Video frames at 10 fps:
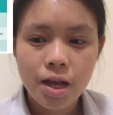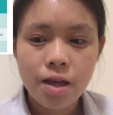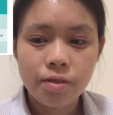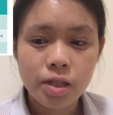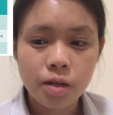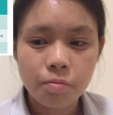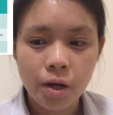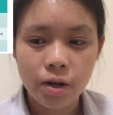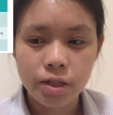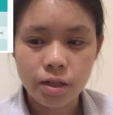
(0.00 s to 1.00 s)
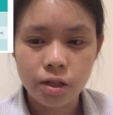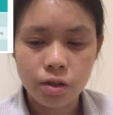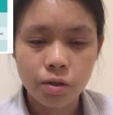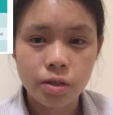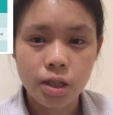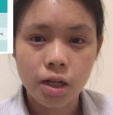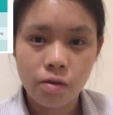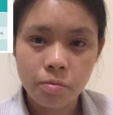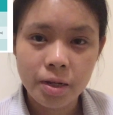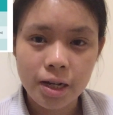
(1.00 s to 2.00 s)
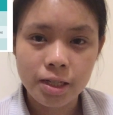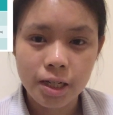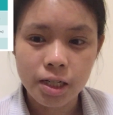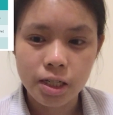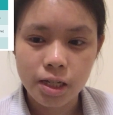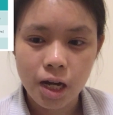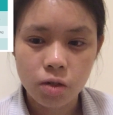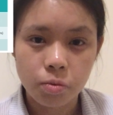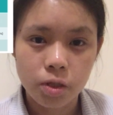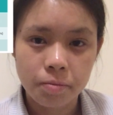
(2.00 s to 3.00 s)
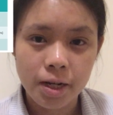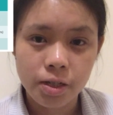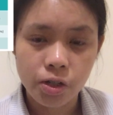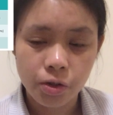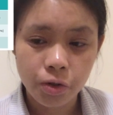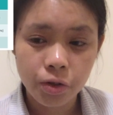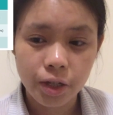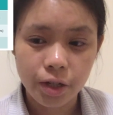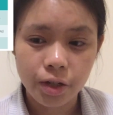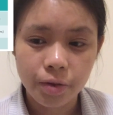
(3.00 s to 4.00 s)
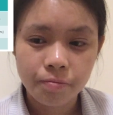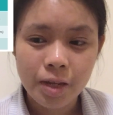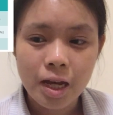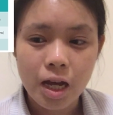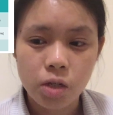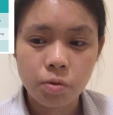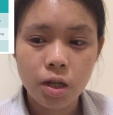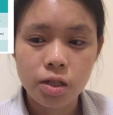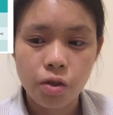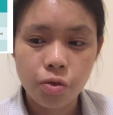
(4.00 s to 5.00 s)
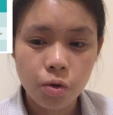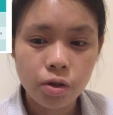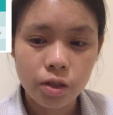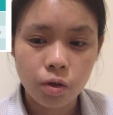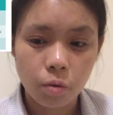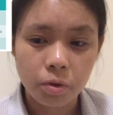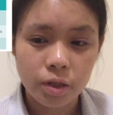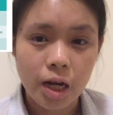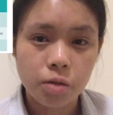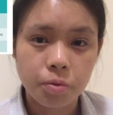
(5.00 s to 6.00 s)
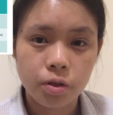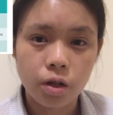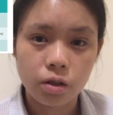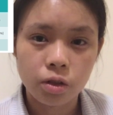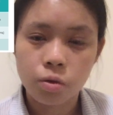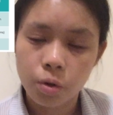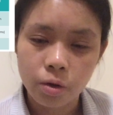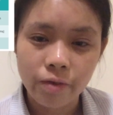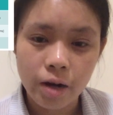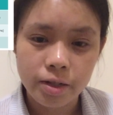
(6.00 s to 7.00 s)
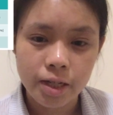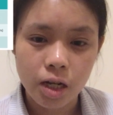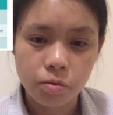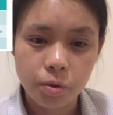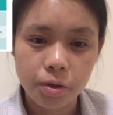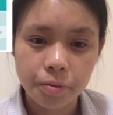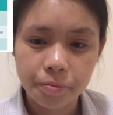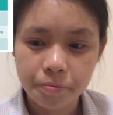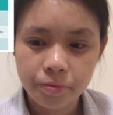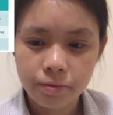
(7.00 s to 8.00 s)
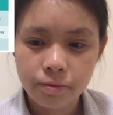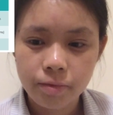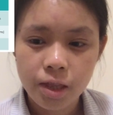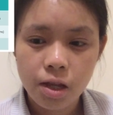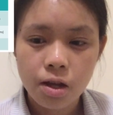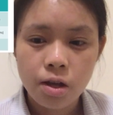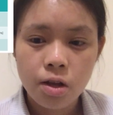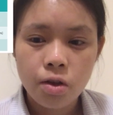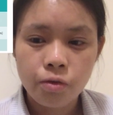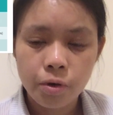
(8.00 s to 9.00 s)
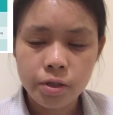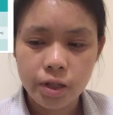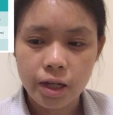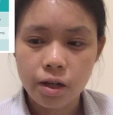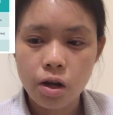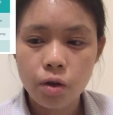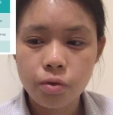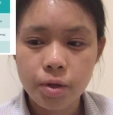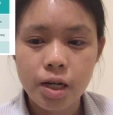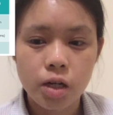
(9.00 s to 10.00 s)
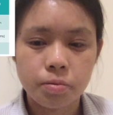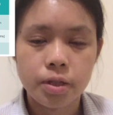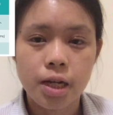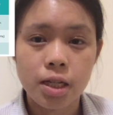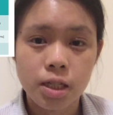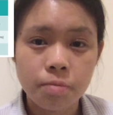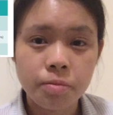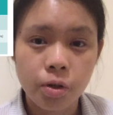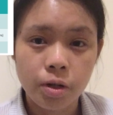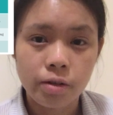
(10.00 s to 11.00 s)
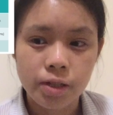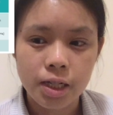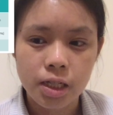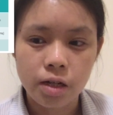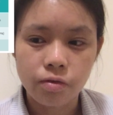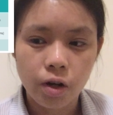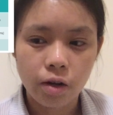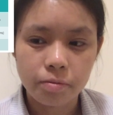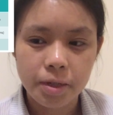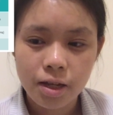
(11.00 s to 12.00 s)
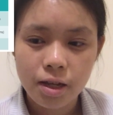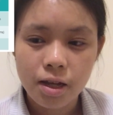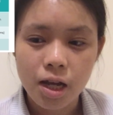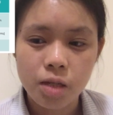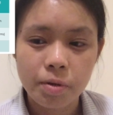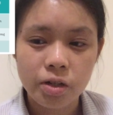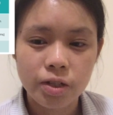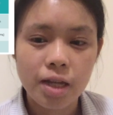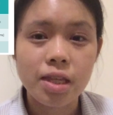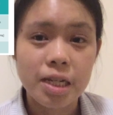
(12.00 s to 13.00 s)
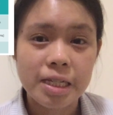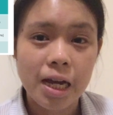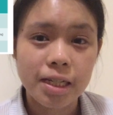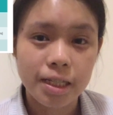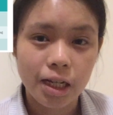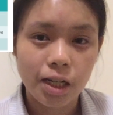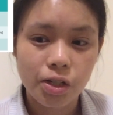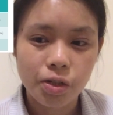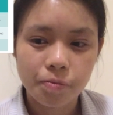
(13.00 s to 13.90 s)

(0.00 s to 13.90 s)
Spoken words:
This comparison includes the government and citizen dashboards mentioned earlier, as well as a third global dashboard called Coronavirus Dashboard. Firstly, all three dashboards had some degree of citizen involvement, especially at the design stage.